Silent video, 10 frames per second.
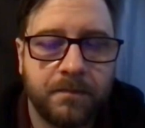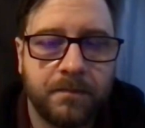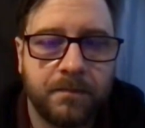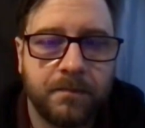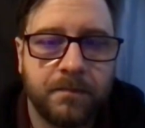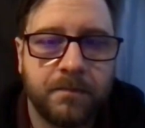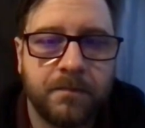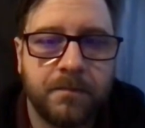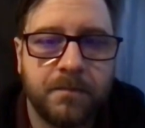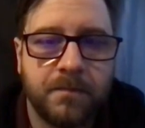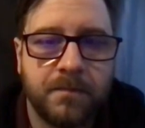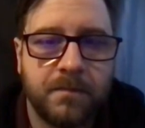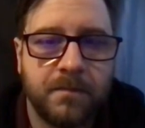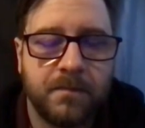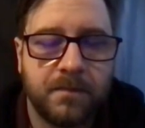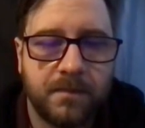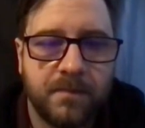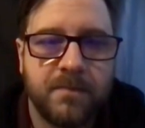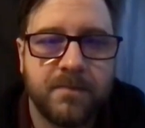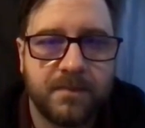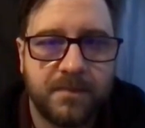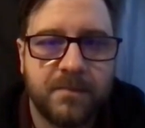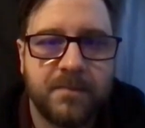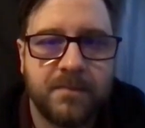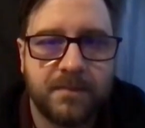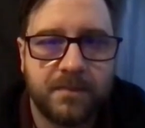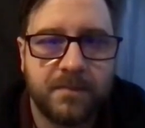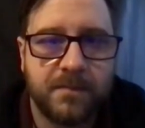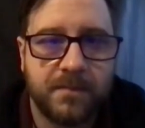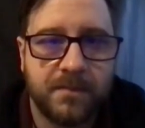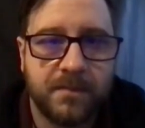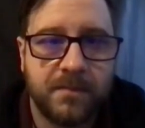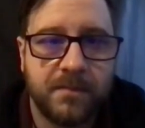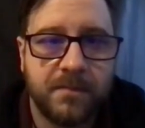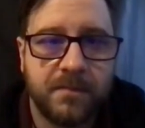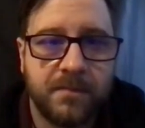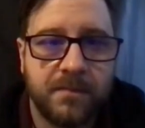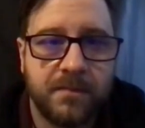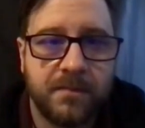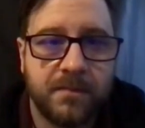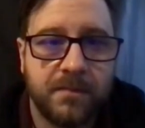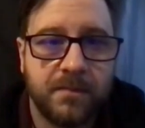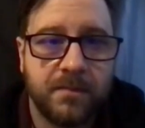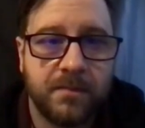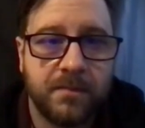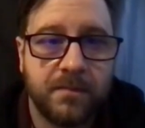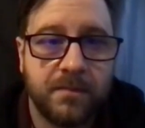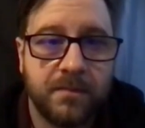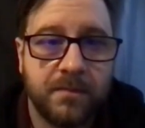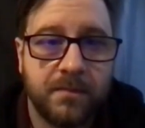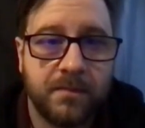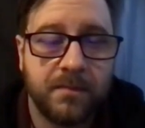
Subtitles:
[no speech]